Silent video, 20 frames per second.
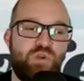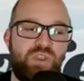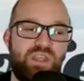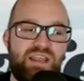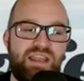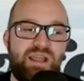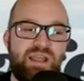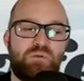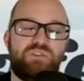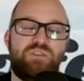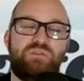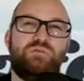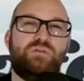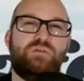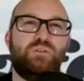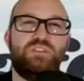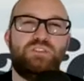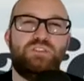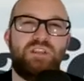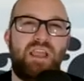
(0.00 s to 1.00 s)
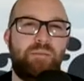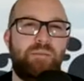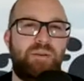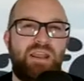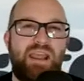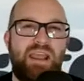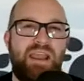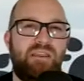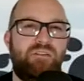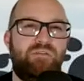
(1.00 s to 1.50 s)
that was the first time in
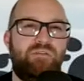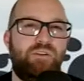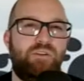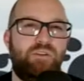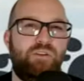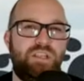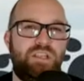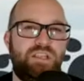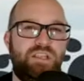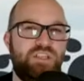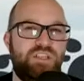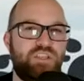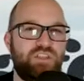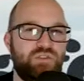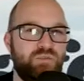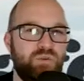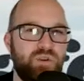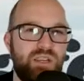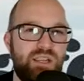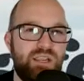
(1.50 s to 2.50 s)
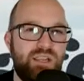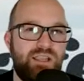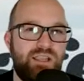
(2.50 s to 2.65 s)
NFL history